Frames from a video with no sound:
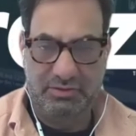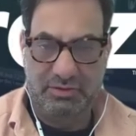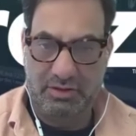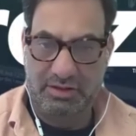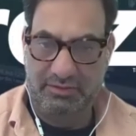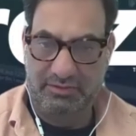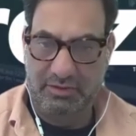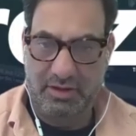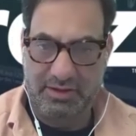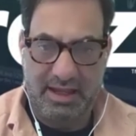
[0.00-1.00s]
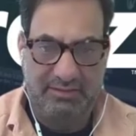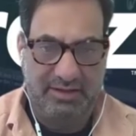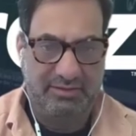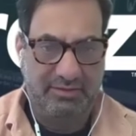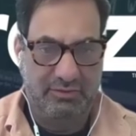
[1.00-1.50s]
got listed on the
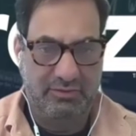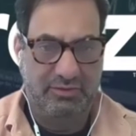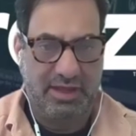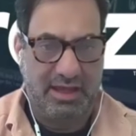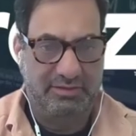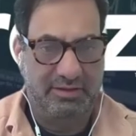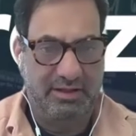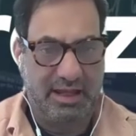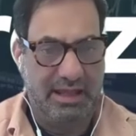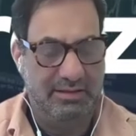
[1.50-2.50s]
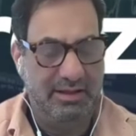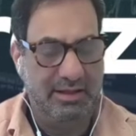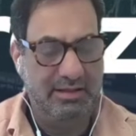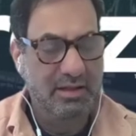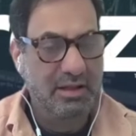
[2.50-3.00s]
ASX in 2018,
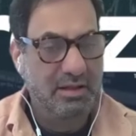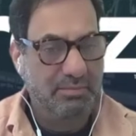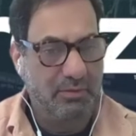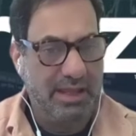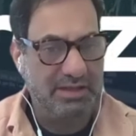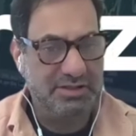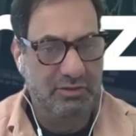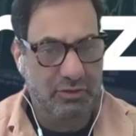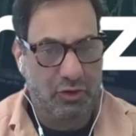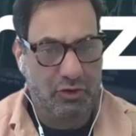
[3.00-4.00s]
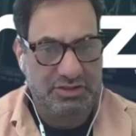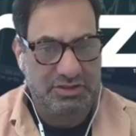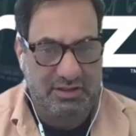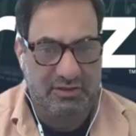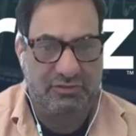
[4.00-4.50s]
but we actually launched in
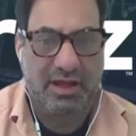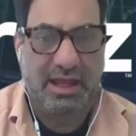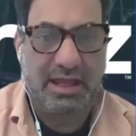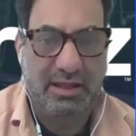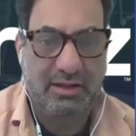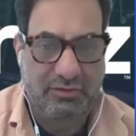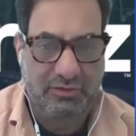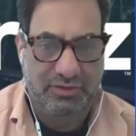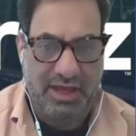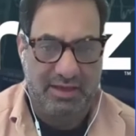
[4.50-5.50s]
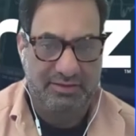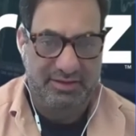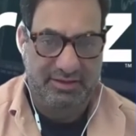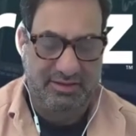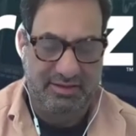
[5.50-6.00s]
Australia in
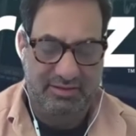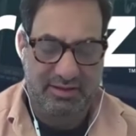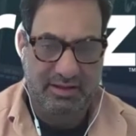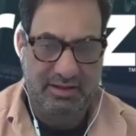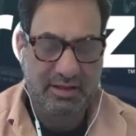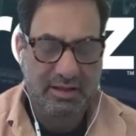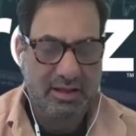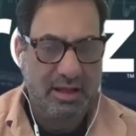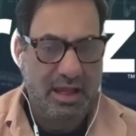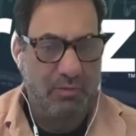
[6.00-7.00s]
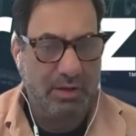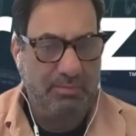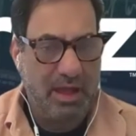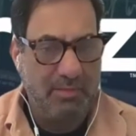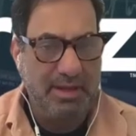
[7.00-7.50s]
2016. And what
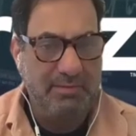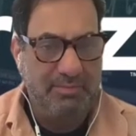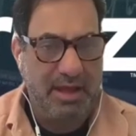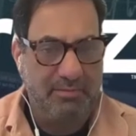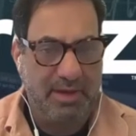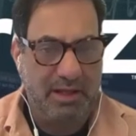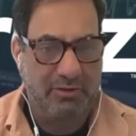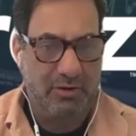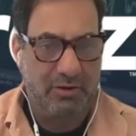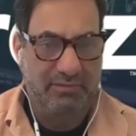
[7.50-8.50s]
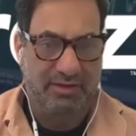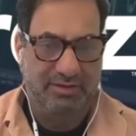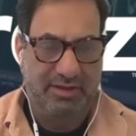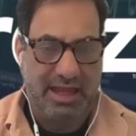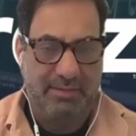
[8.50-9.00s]
I mean by a micro
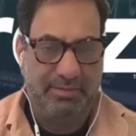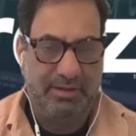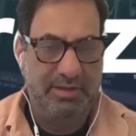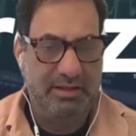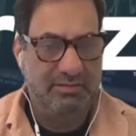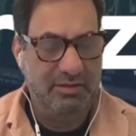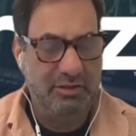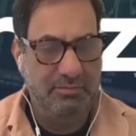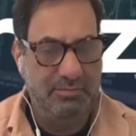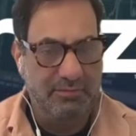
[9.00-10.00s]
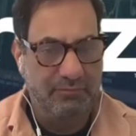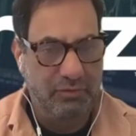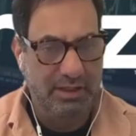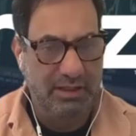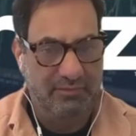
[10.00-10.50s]
investing app, it means that you can be
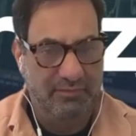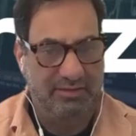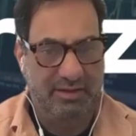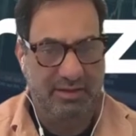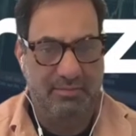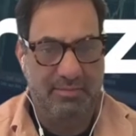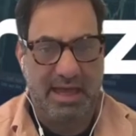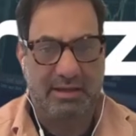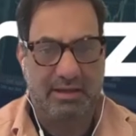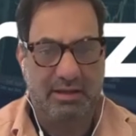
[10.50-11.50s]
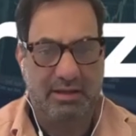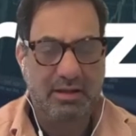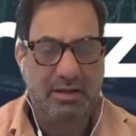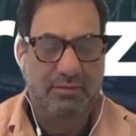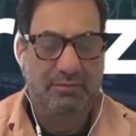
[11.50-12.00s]
fully invested in the market
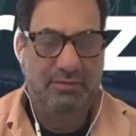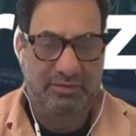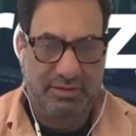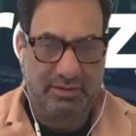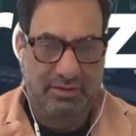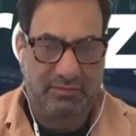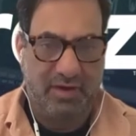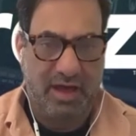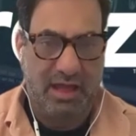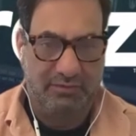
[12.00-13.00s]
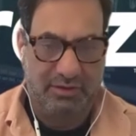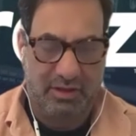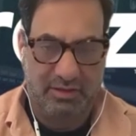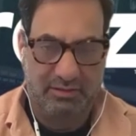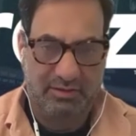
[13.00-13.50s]
for as little as $5.